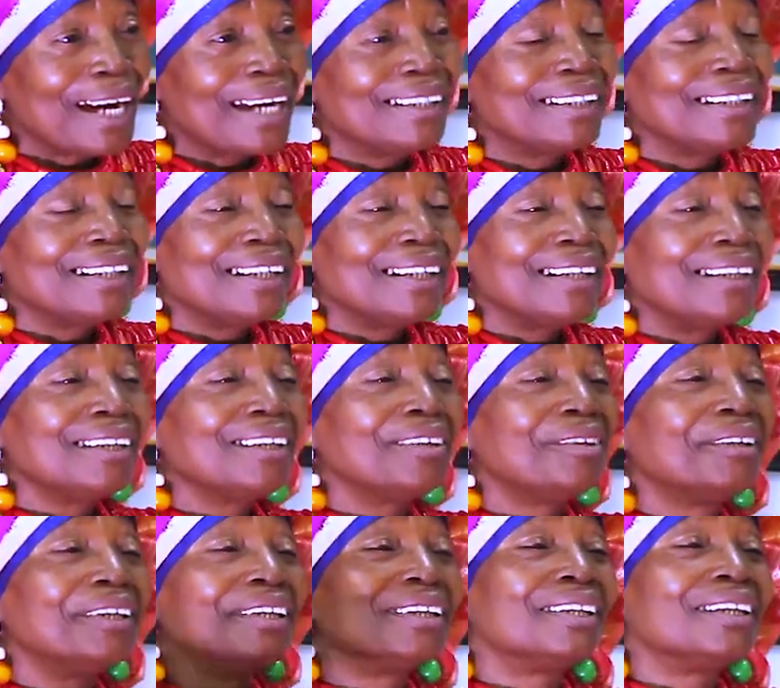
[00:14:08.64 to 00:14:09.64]
Why the
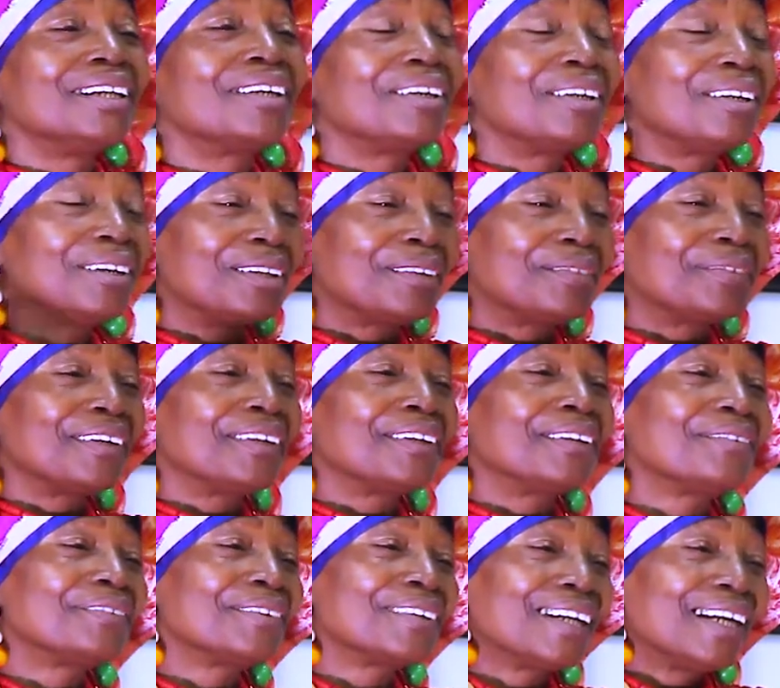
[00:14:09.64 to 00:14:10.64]
indigo is the color of
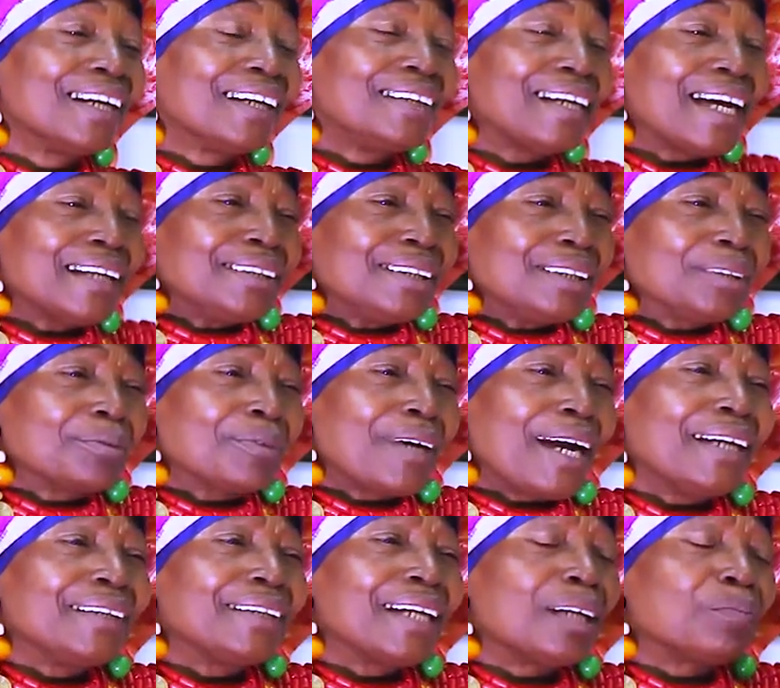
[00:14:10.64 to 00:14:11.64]
love. Okay. That is
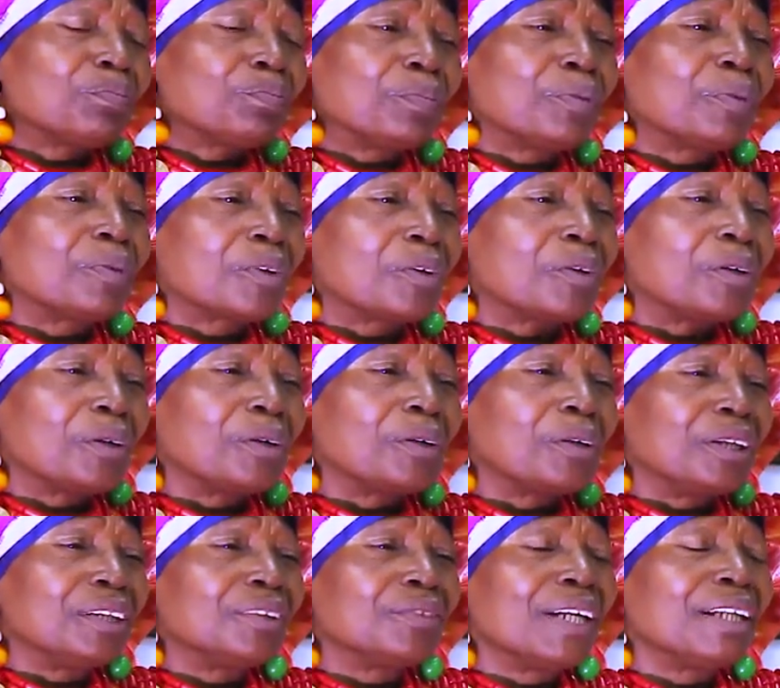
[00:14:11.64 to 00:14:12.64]
why that
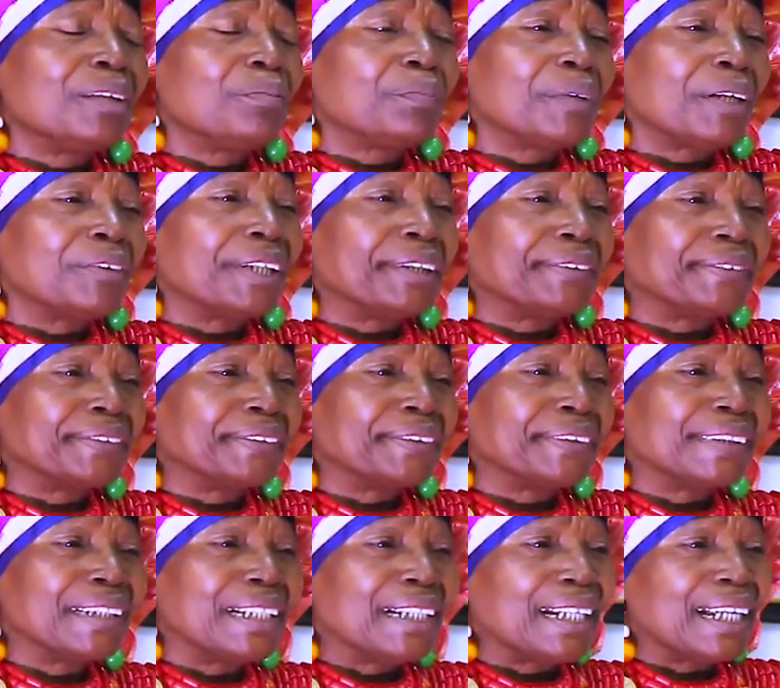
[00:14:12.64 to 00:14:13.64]
color is very
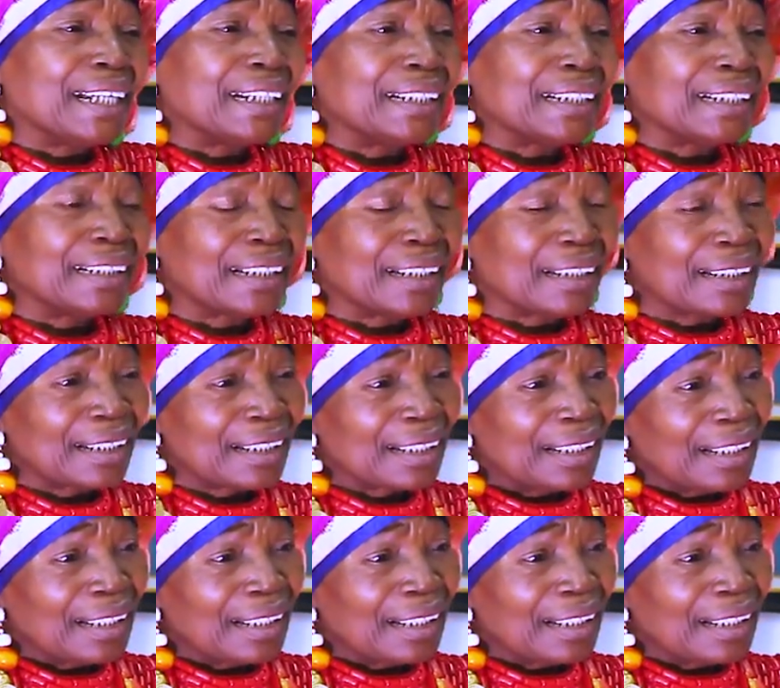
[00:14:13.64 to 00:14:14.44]
powerful in Nigeria.